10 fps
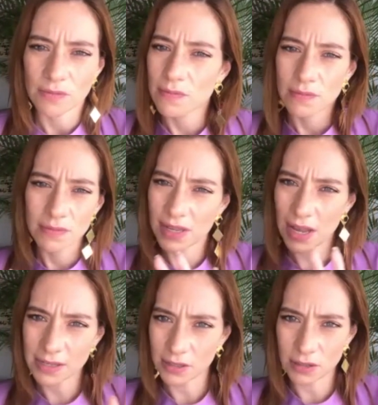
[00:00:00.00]
Right.
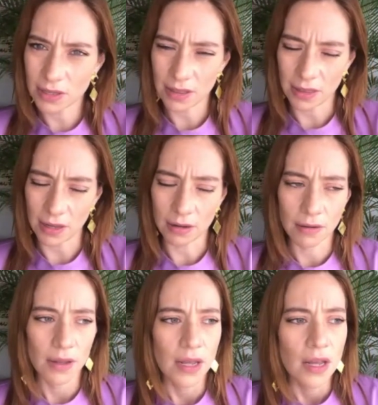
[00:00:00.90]
That's the thing.
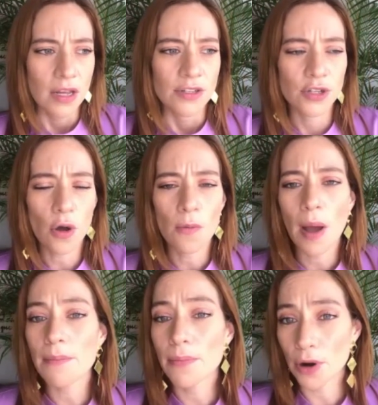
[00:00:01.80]
So my
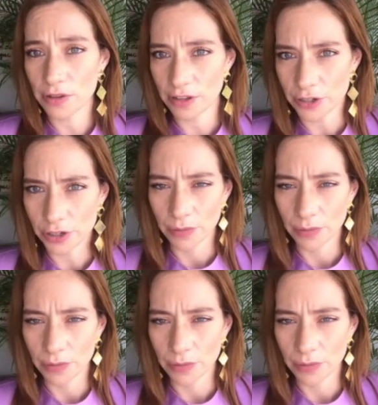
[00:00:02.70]
brother